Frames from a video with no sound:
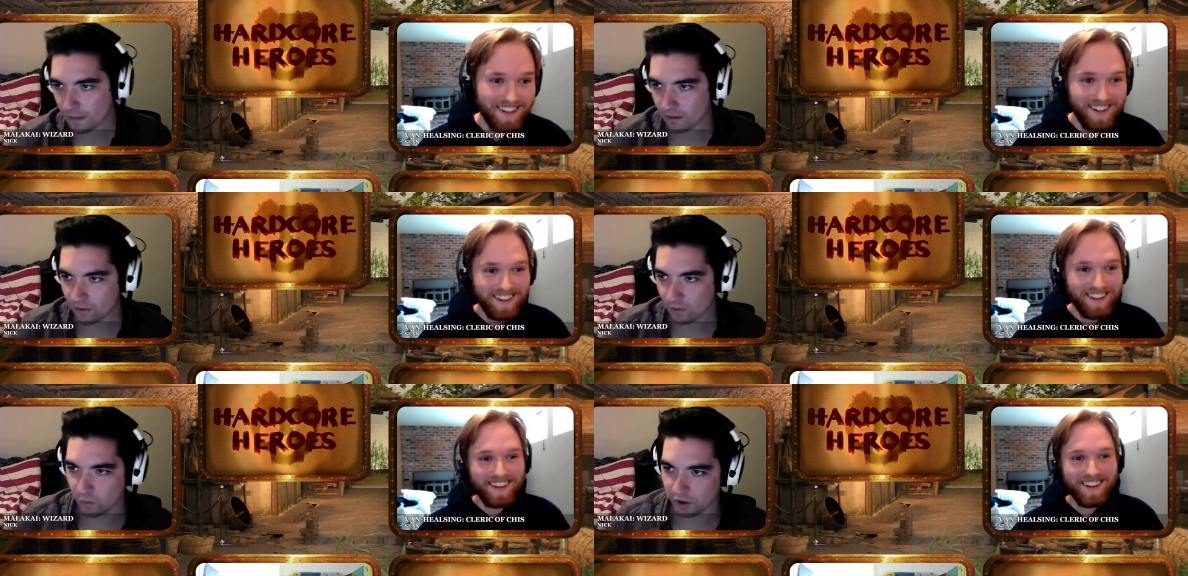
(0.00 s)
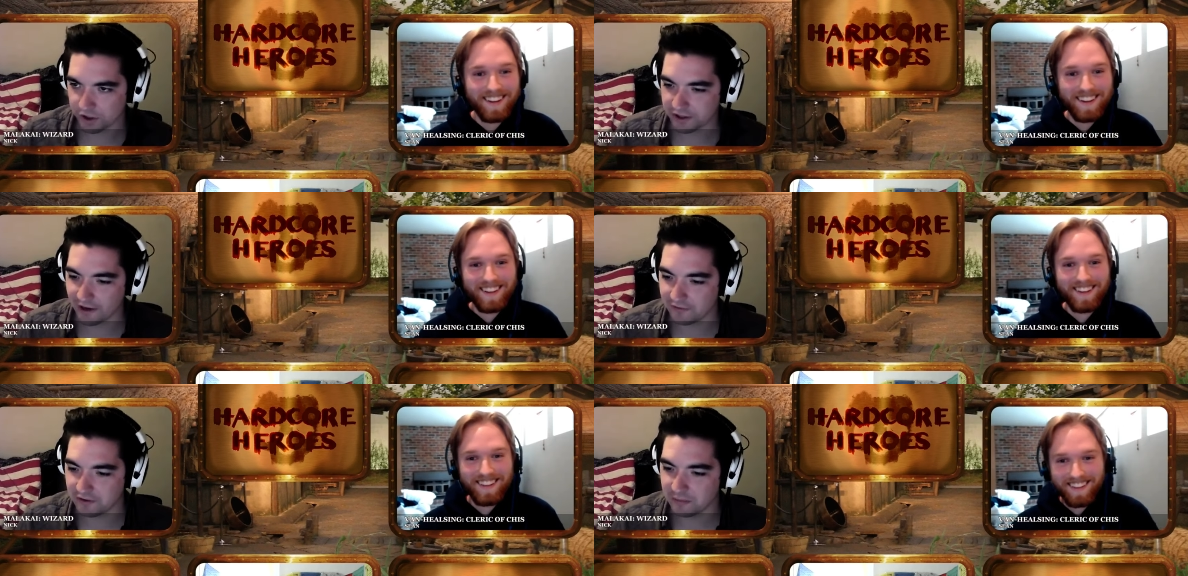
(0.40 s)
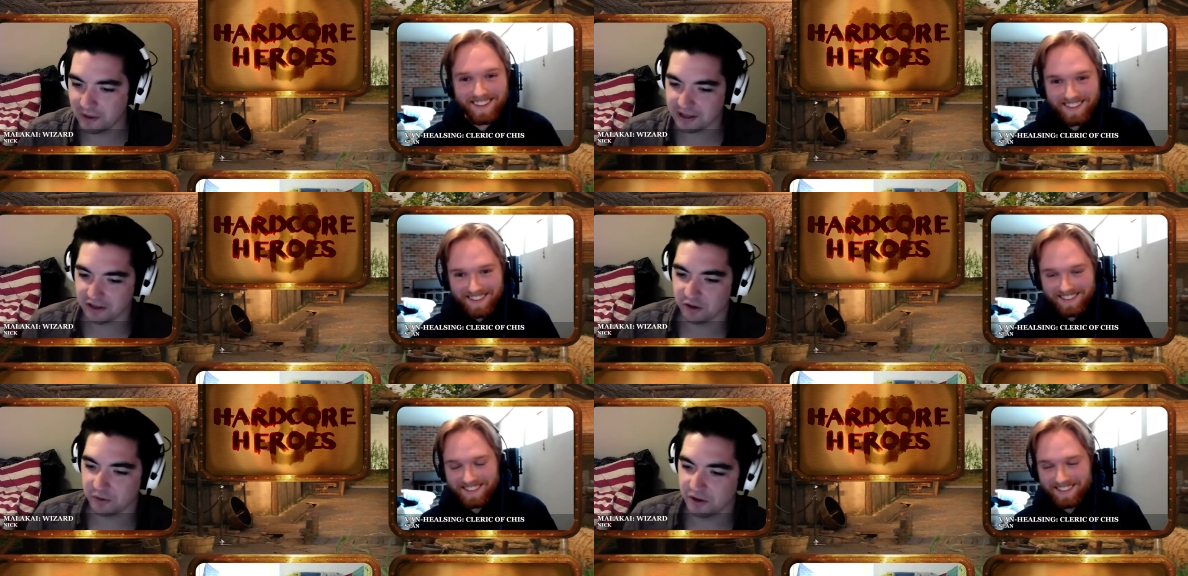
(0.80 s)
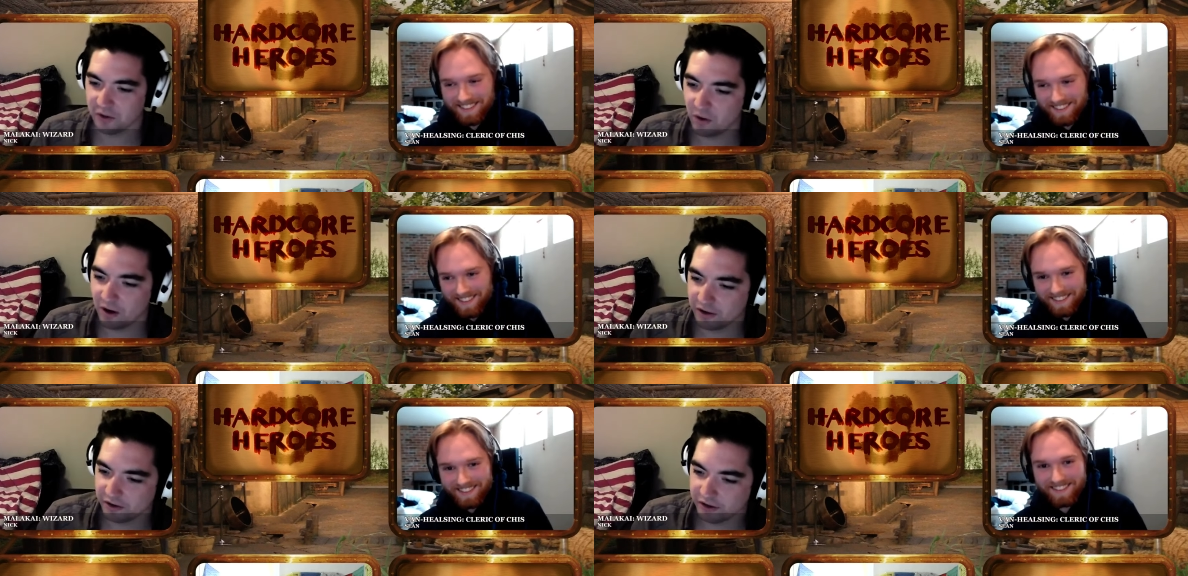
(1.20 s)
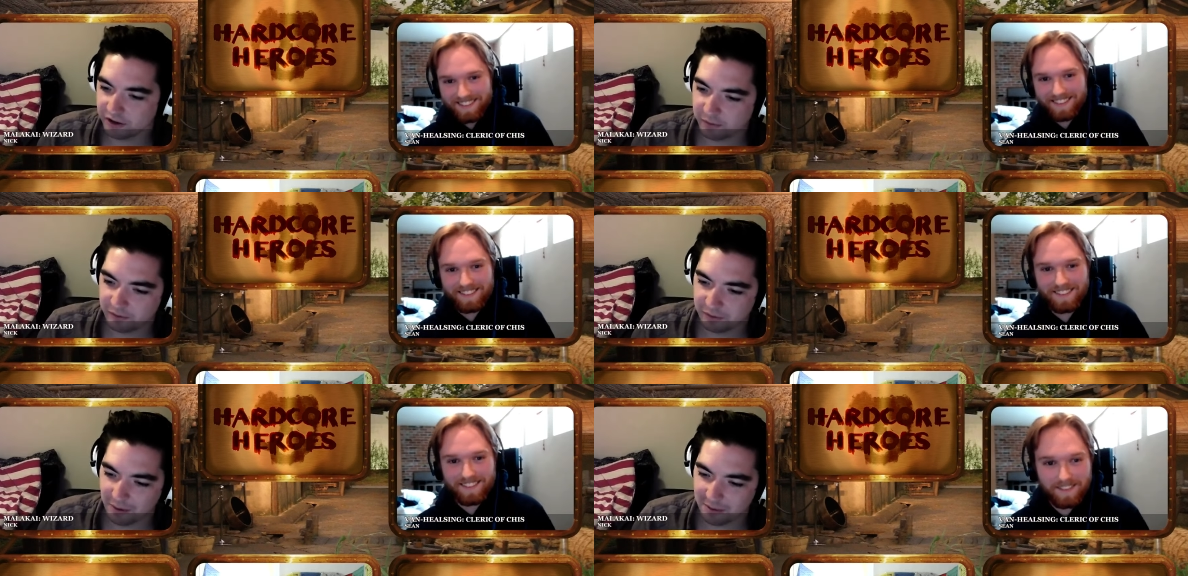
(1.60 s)
Speaker 1: We'll just have to make do with the one horse. We've
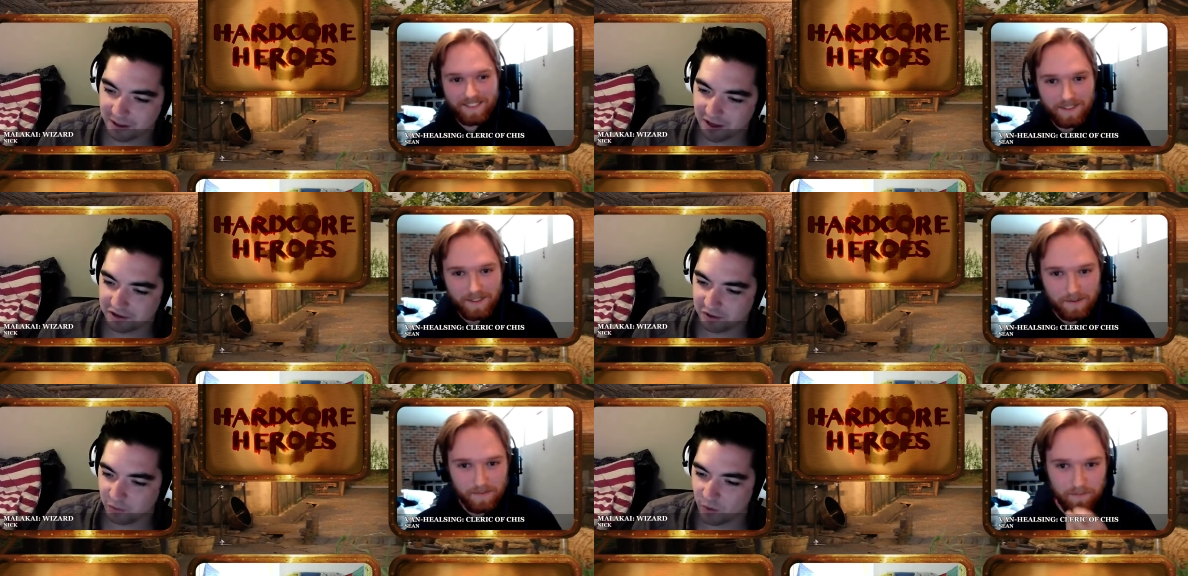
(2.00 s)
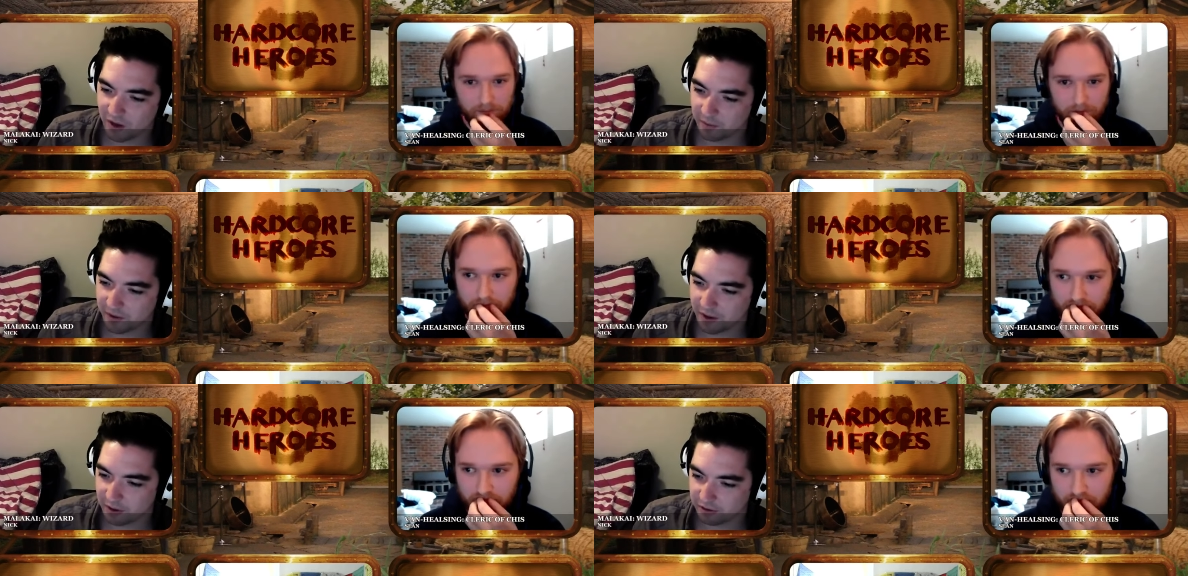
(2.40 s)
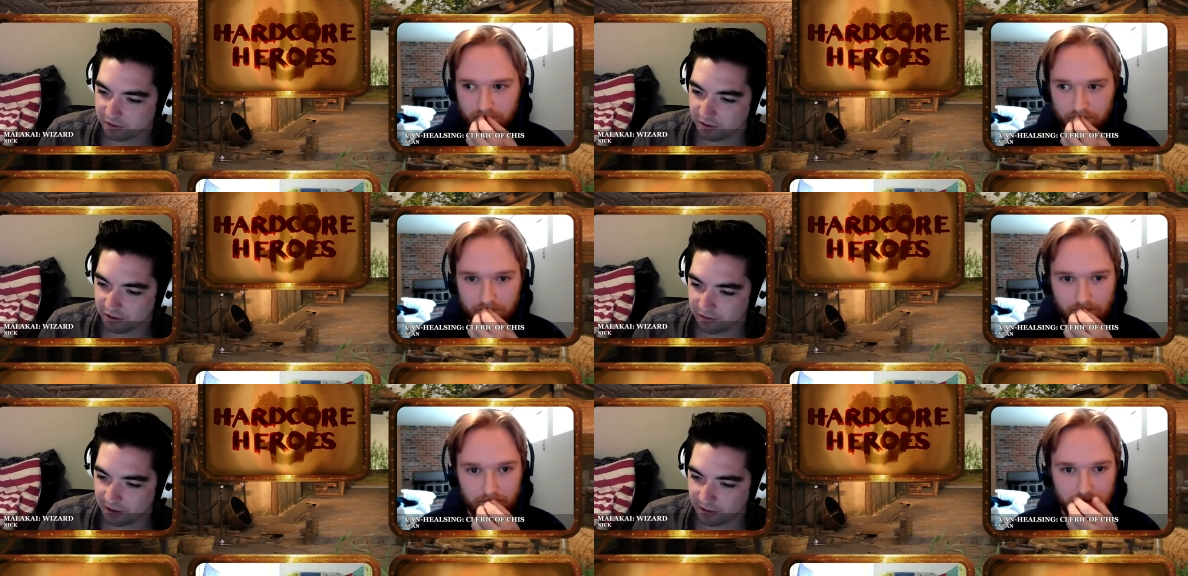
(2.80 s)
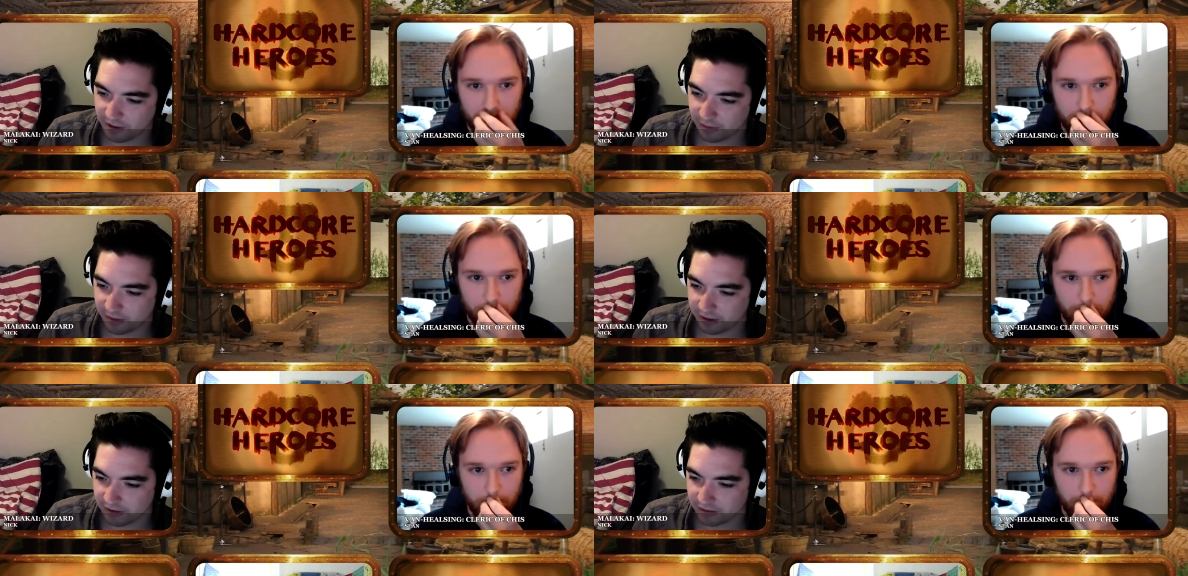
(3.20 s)
probably lost some weight without croak around anyway.